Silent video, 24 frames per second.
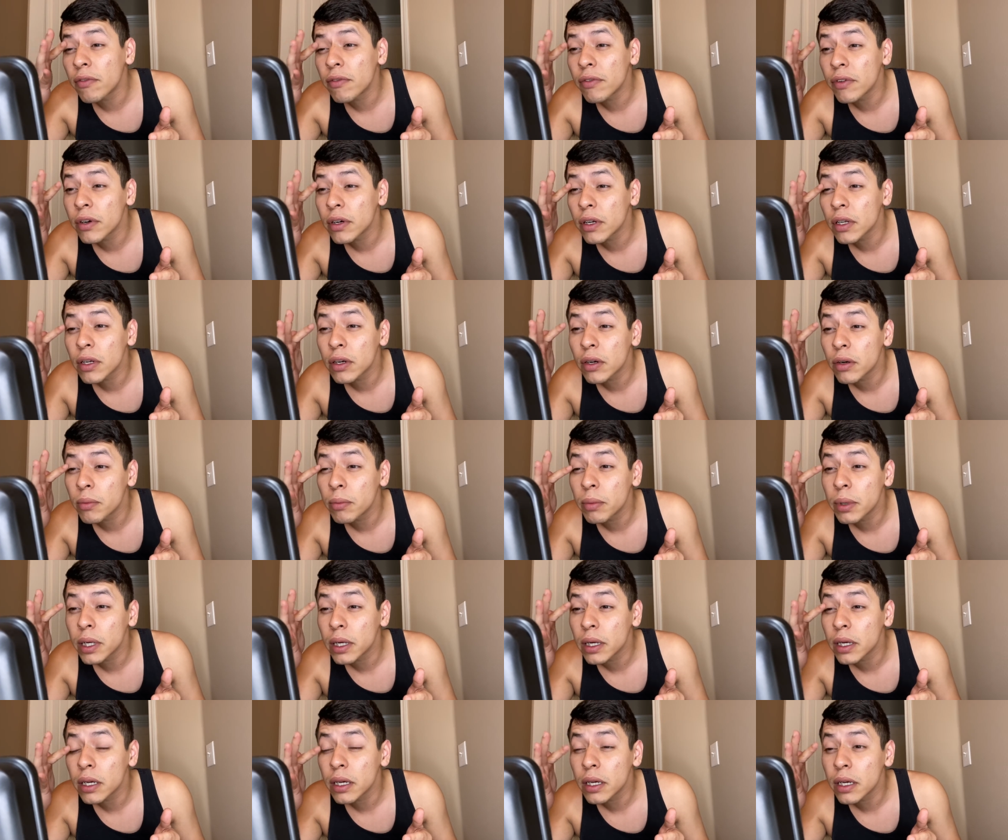for a little
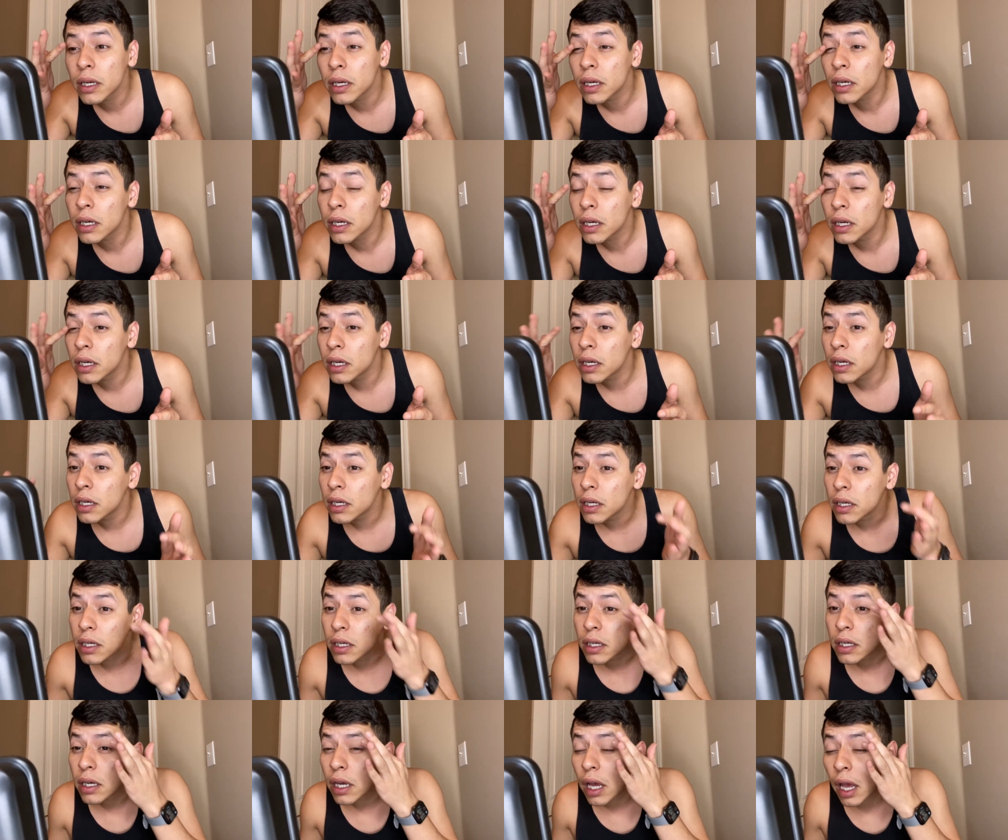bit,
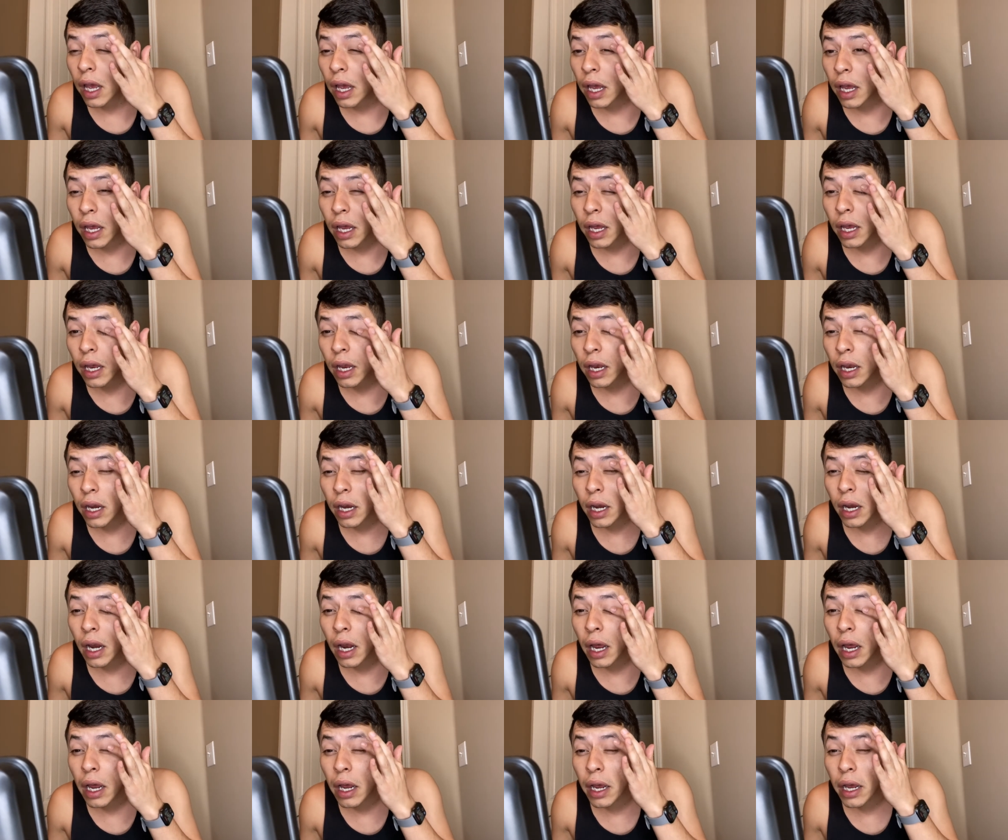
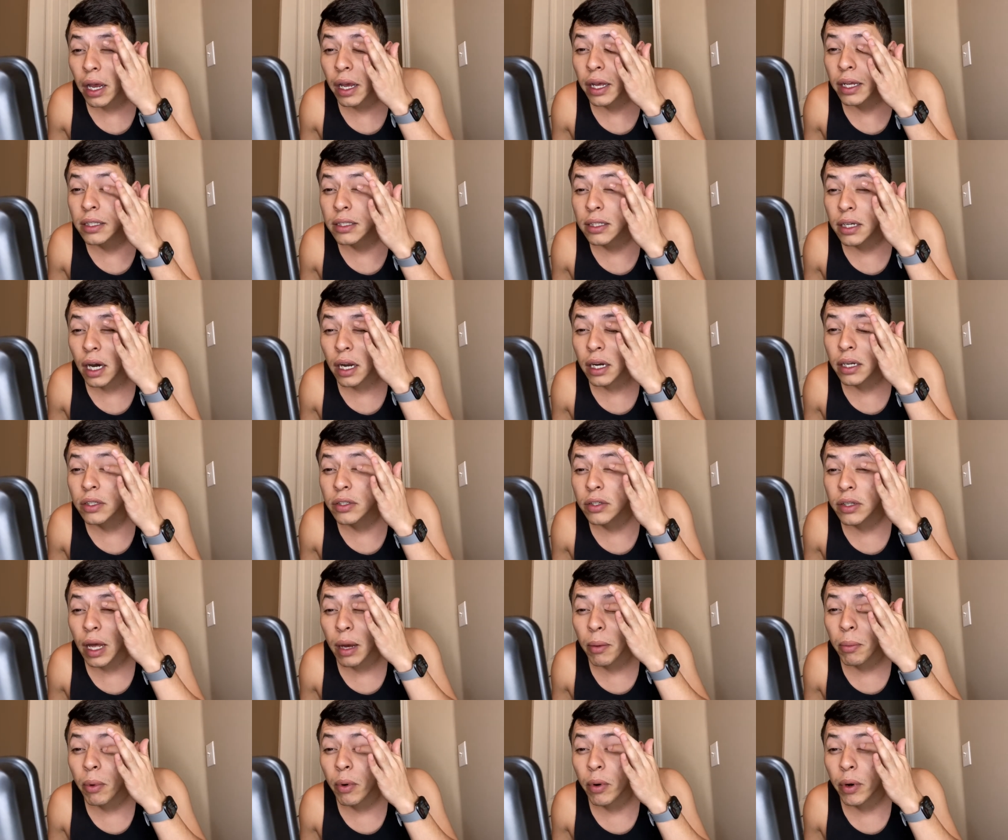and it's gotten to
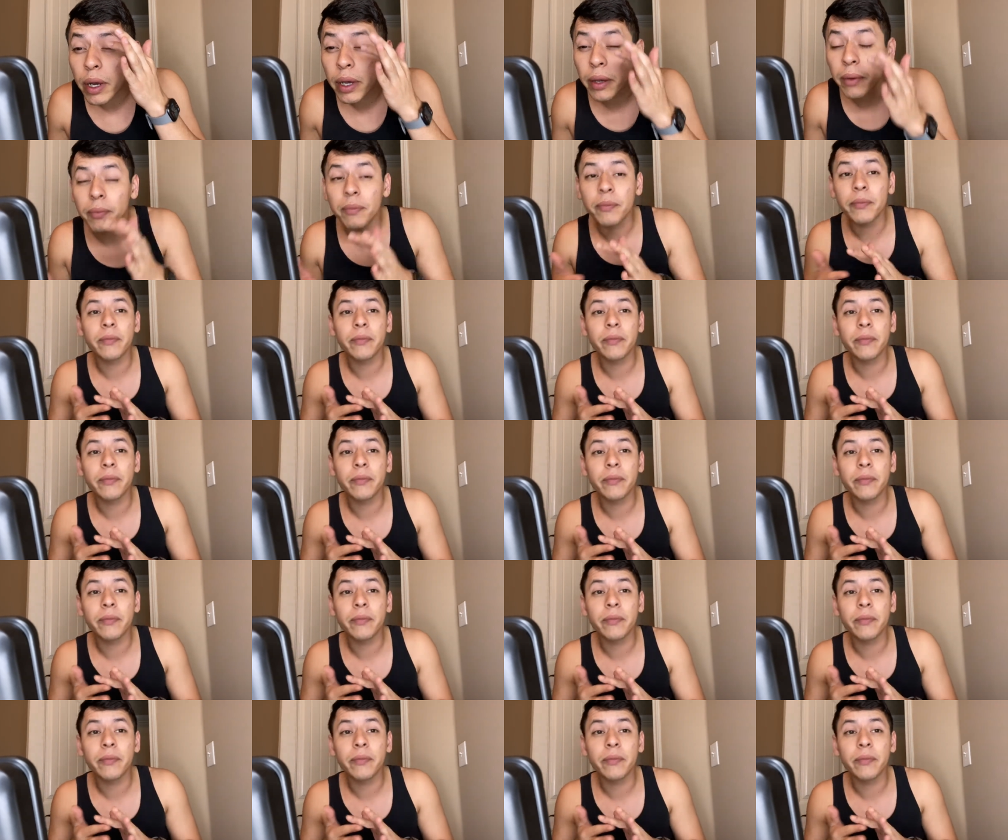that point.